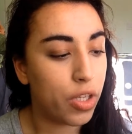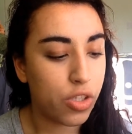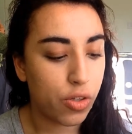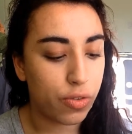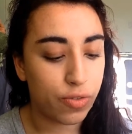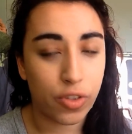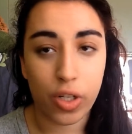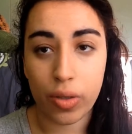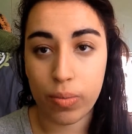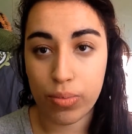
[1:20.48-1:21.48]
So
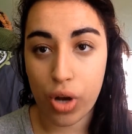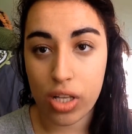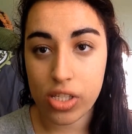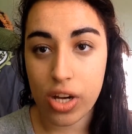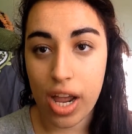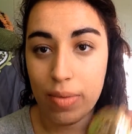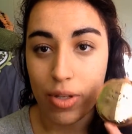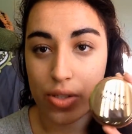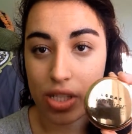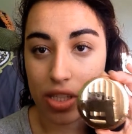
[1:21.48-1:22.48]
for bronzer, I'm
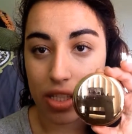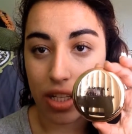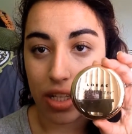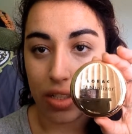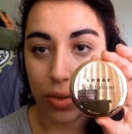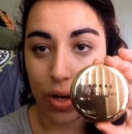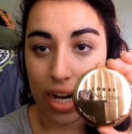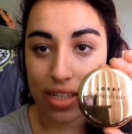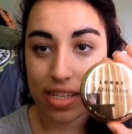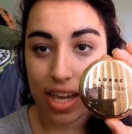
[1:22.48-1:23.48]
using the
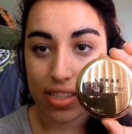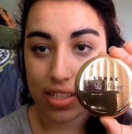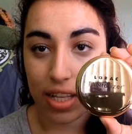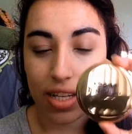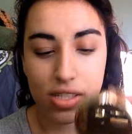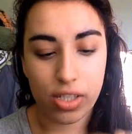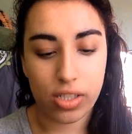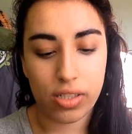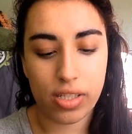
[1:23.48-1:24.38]
Lorac Tantalizer.